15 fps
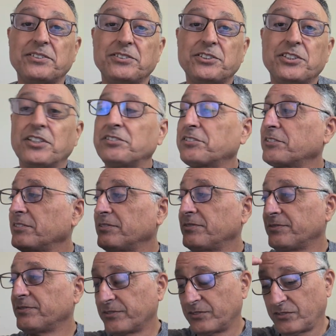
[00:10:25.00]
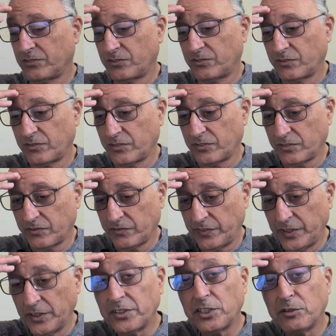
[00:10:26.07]
Just
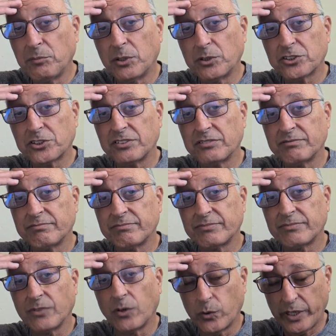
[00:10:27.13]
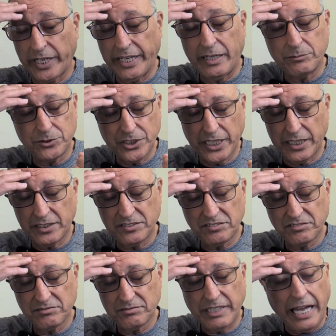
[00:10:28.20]
feel the emotion. Okay, I'm jealous.
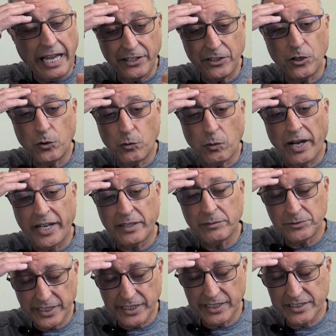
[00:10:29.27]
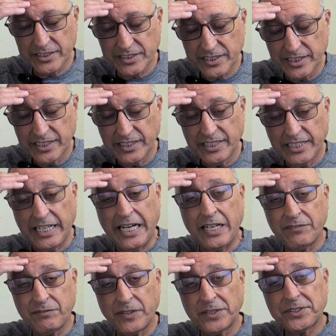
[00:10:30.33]
I know why I'm jealous. I
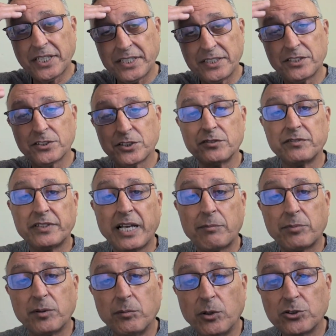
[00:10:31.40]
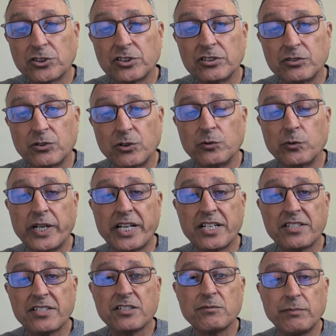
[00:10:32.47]
felt I deserved that promotion or
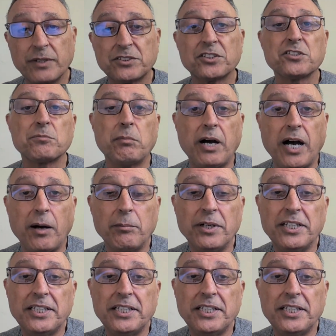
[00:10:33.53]
raise as much as Bob.